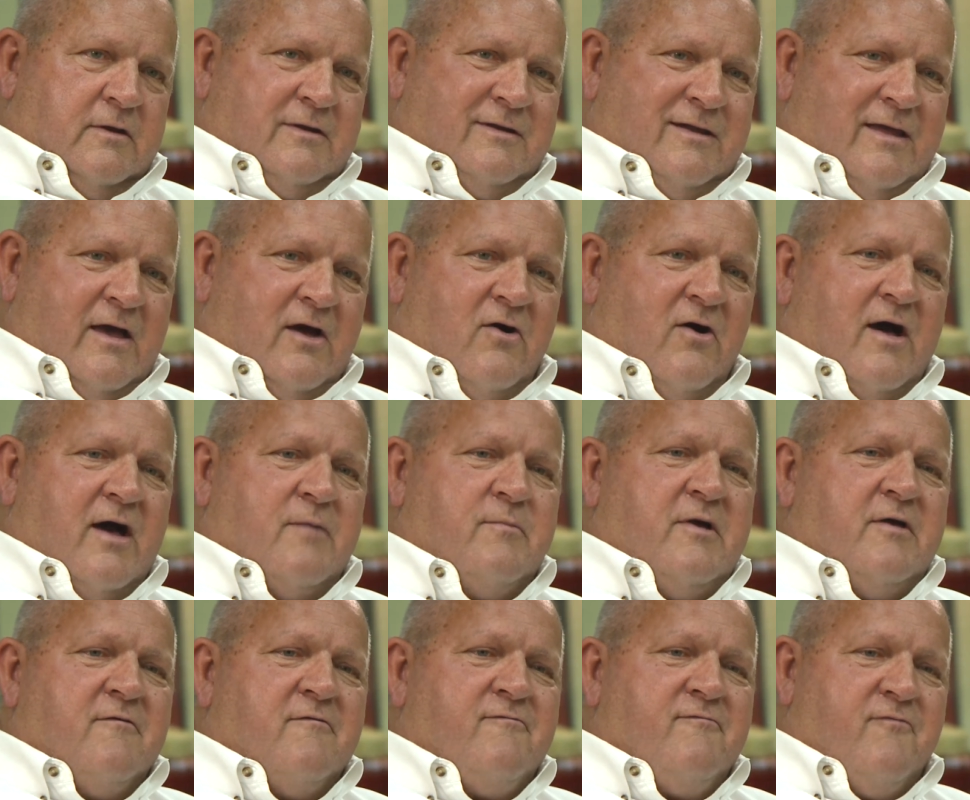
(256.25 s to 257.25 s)
Now I'm
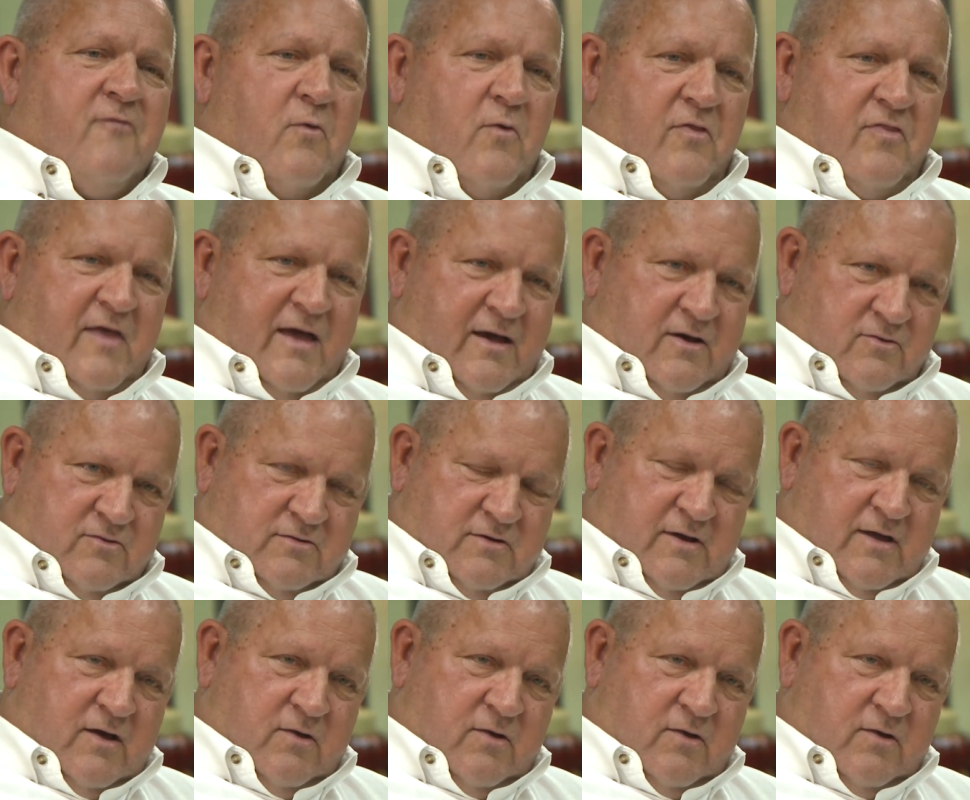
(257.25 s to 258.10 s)
at 4,000